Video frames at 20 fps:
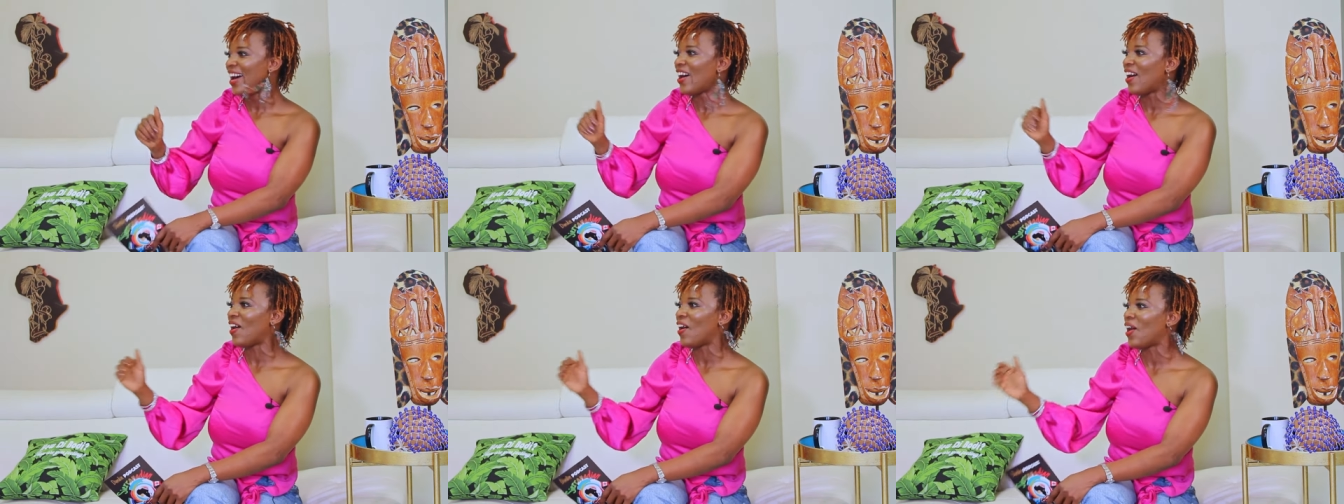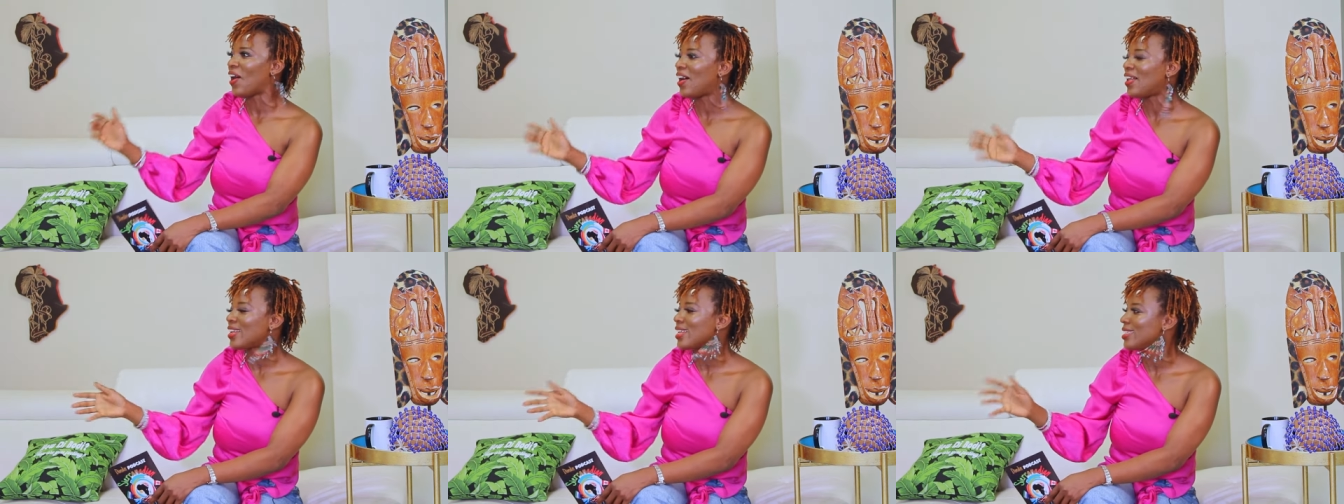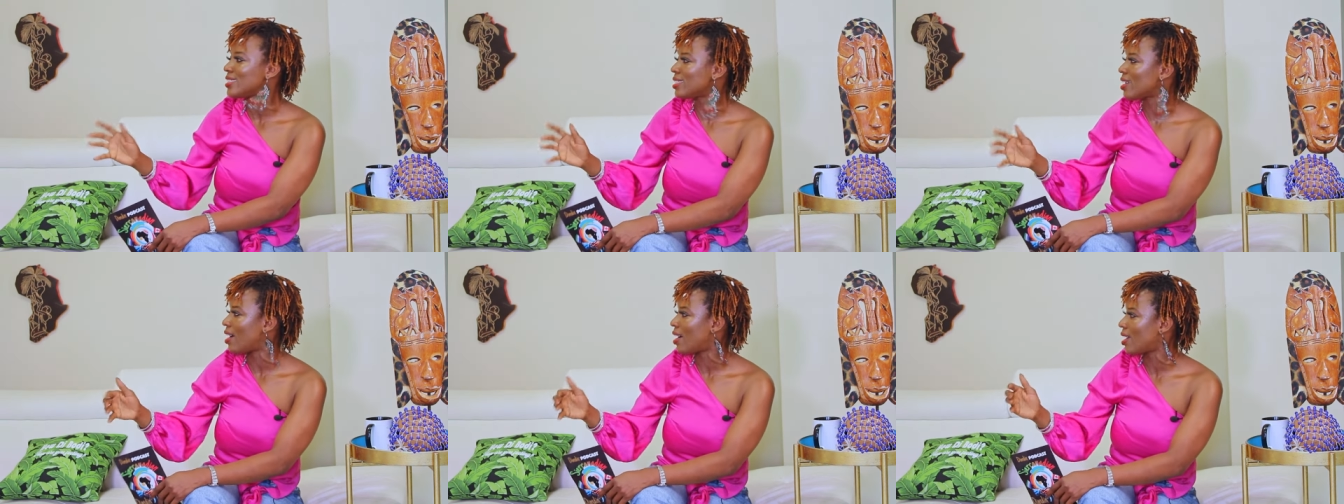All
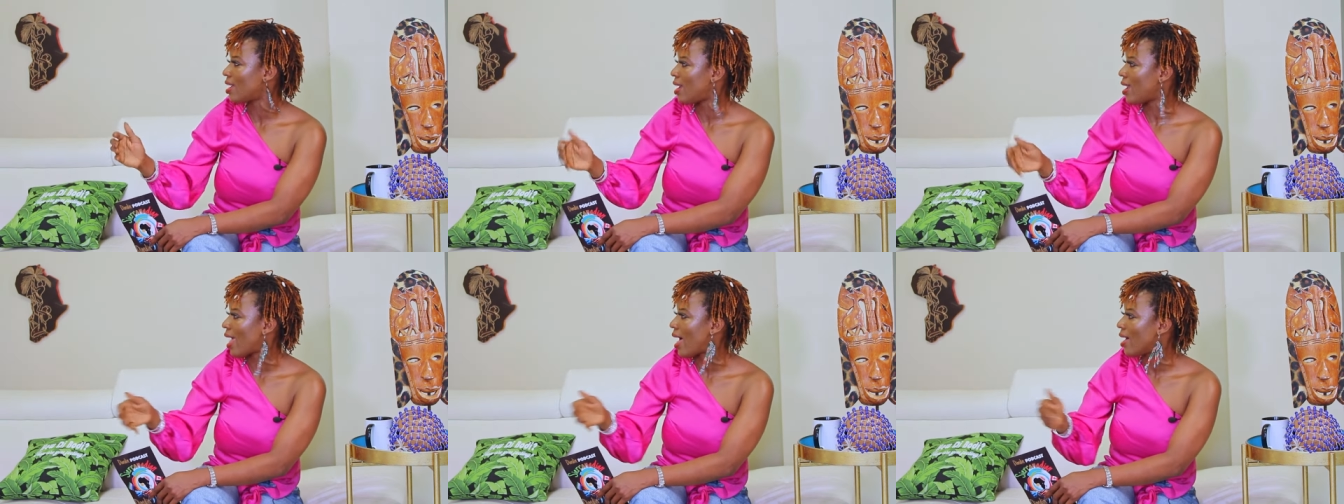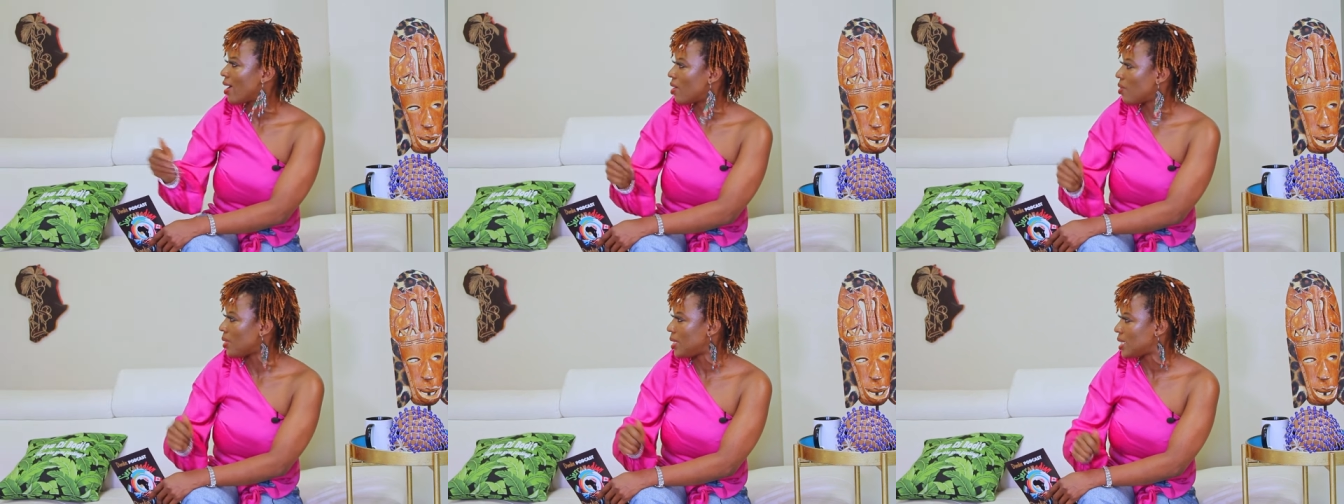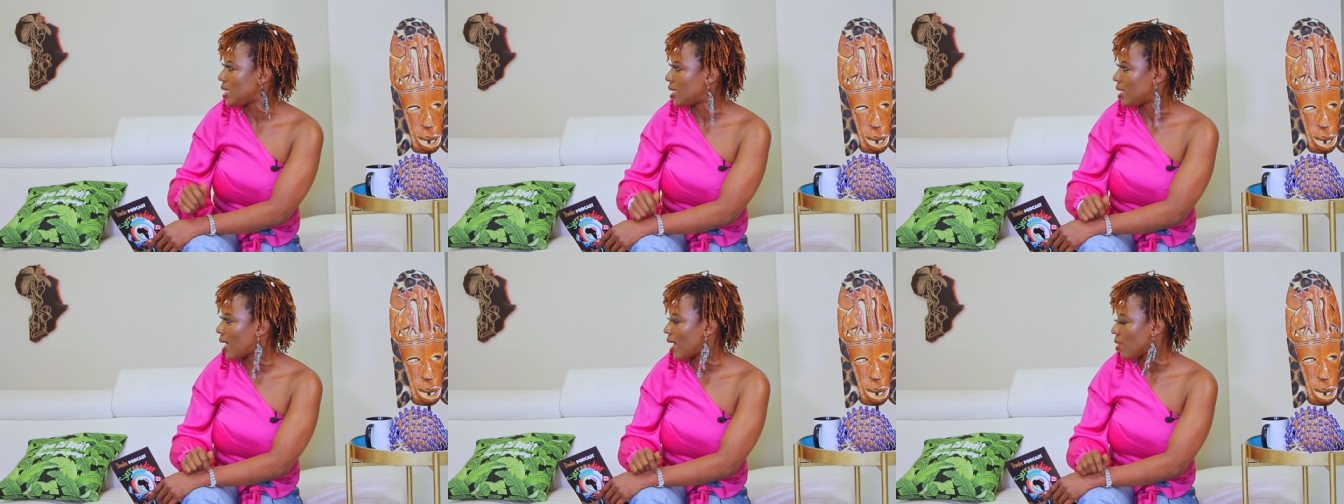this other
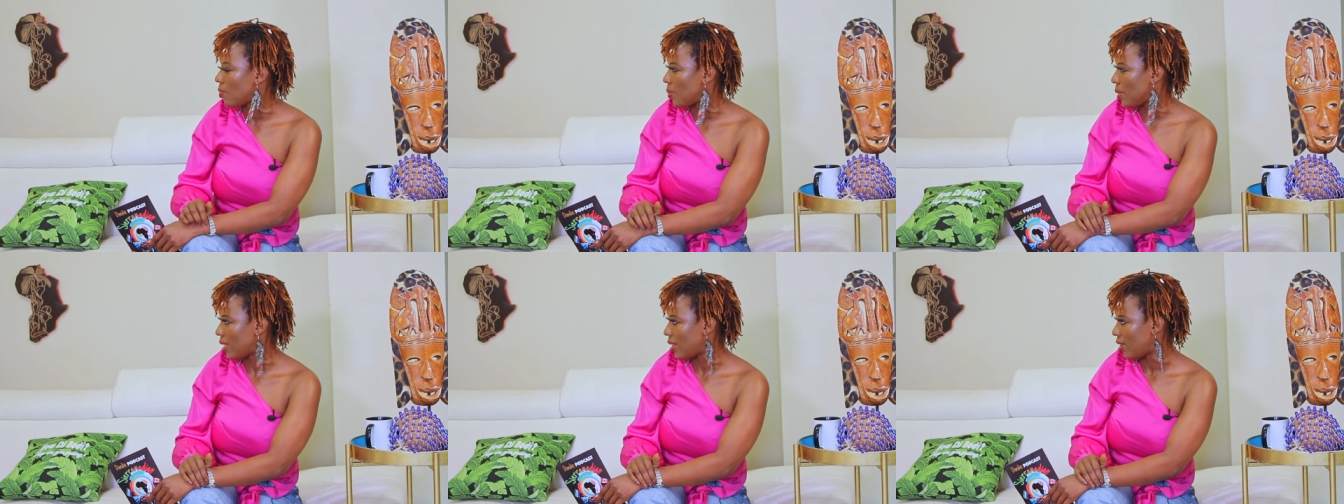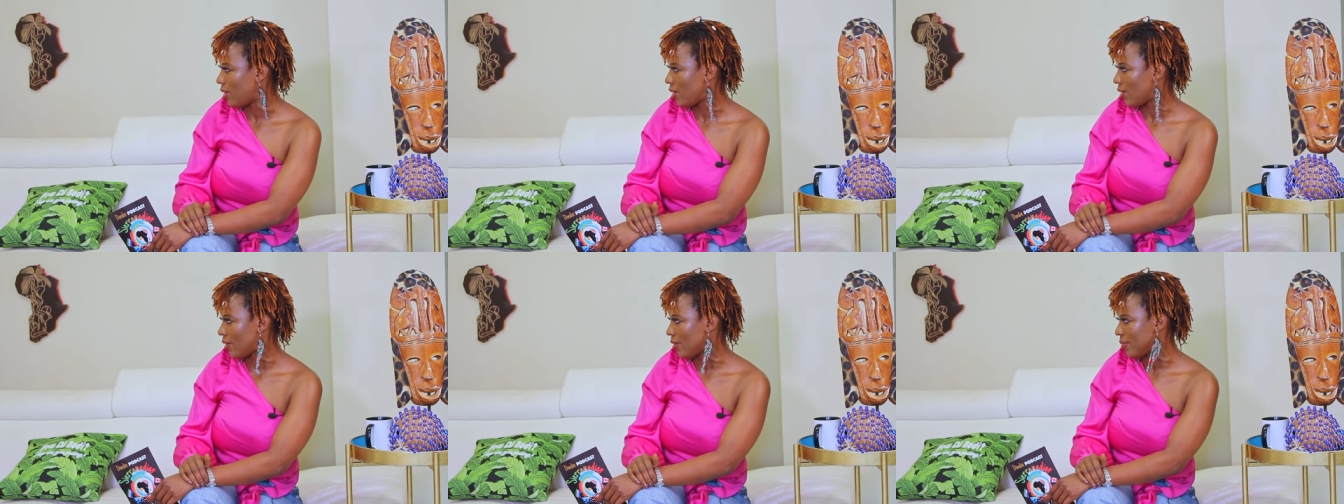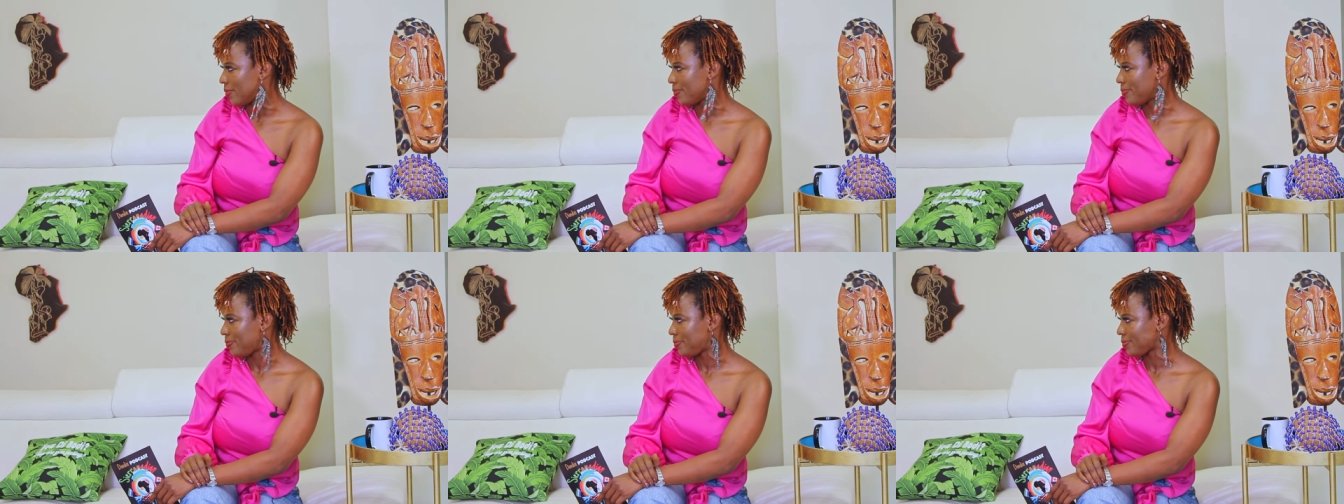languaging that we hear.
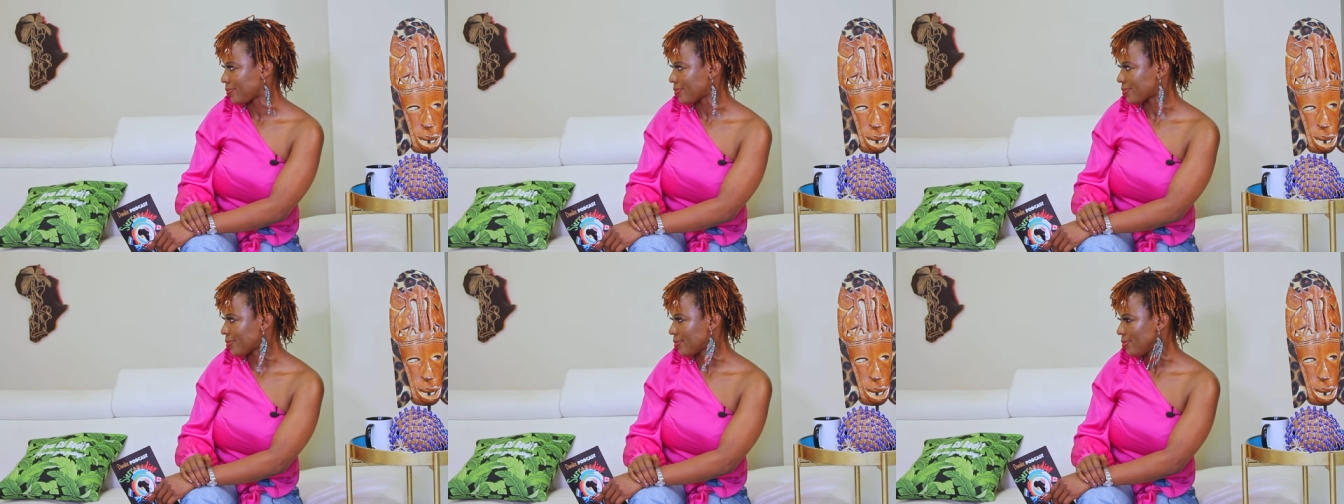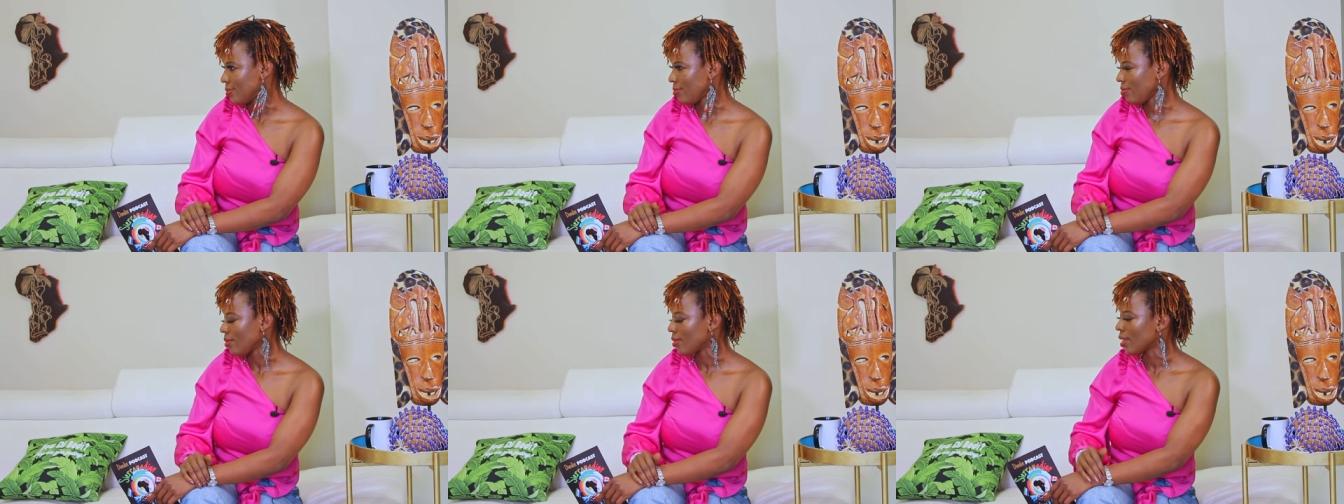Mm-hmm.